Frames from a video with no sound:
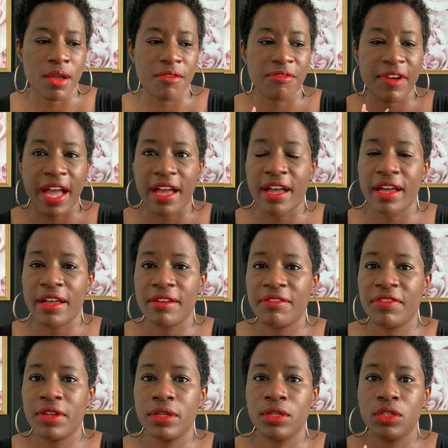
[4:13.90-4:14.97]

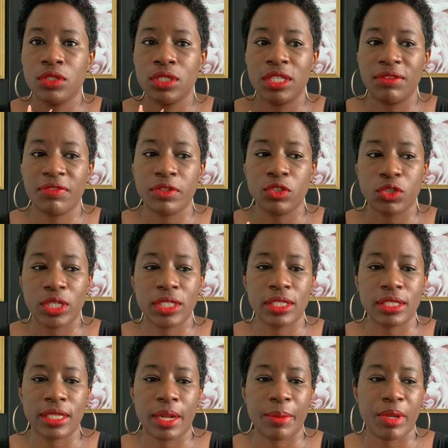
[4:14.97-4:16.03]
5 different dresses
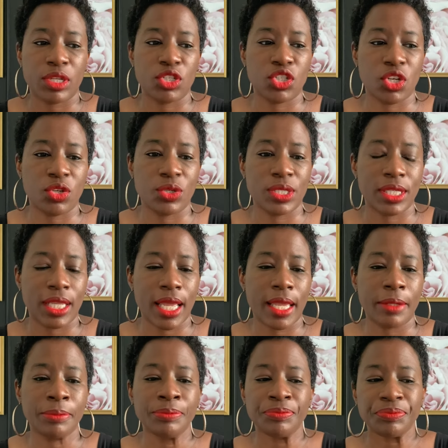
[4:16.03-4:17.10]
that I'm going to show you today.